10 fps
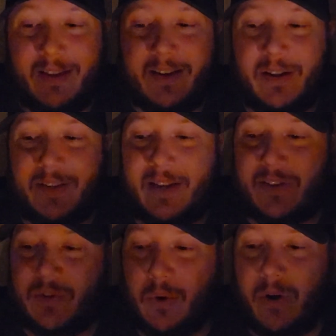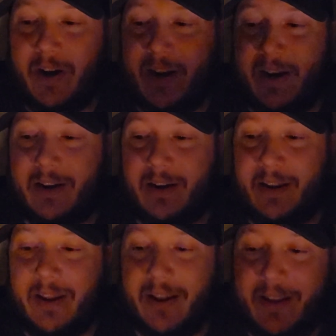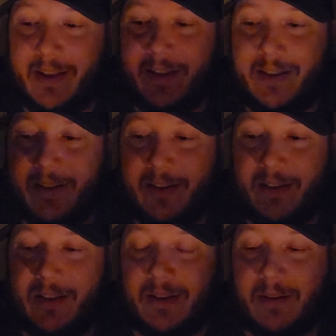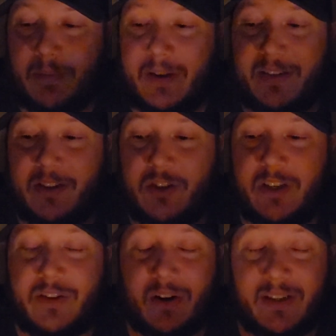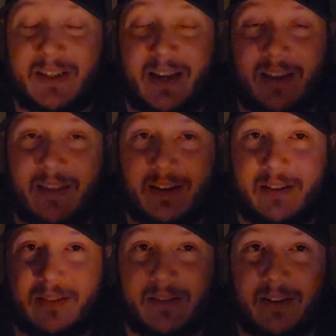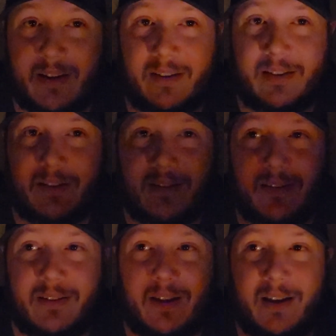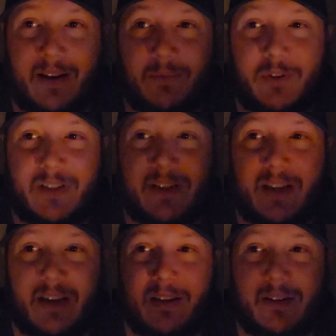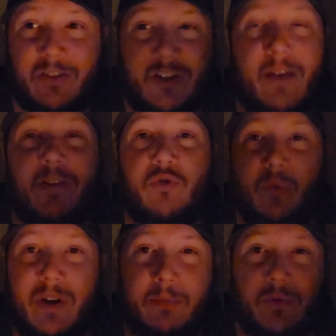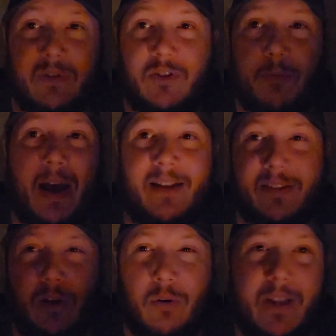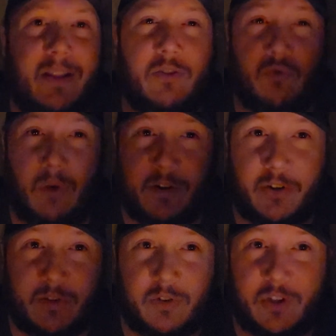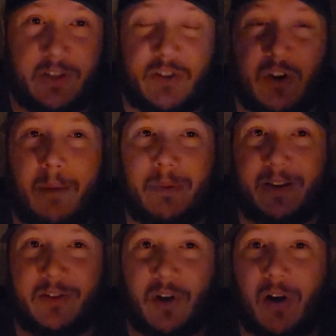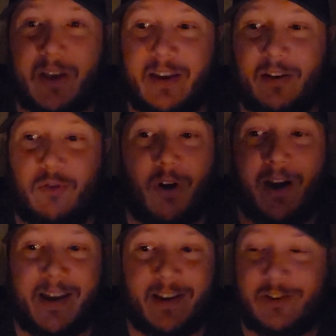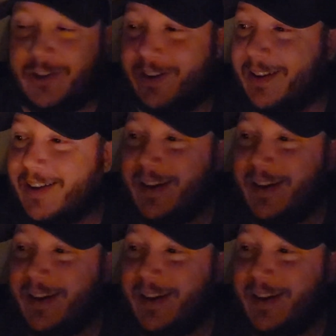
tells that story, and basically she starts seeing things like she's having dreams. She passes out. He like drugged her so she'd stop like talking and crying and shit.